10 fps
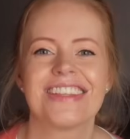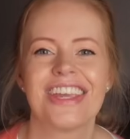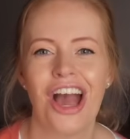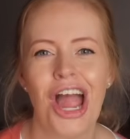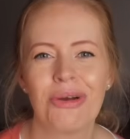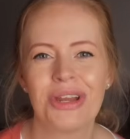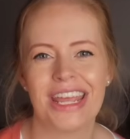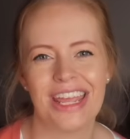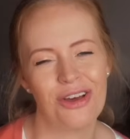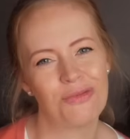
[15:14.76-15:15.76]
the
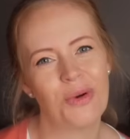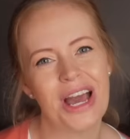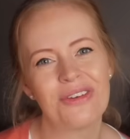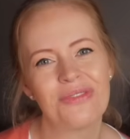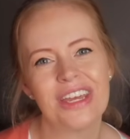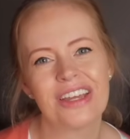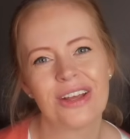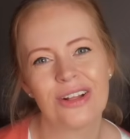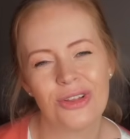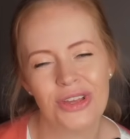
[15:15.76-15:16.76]
irony of one of their
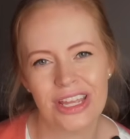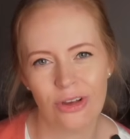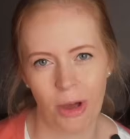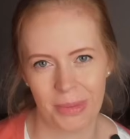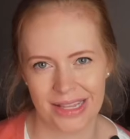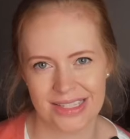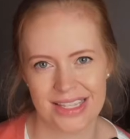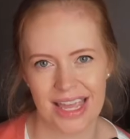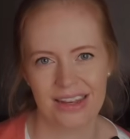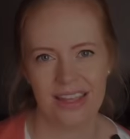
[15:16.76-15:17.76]
concluding comments
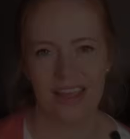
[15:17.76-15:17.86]
that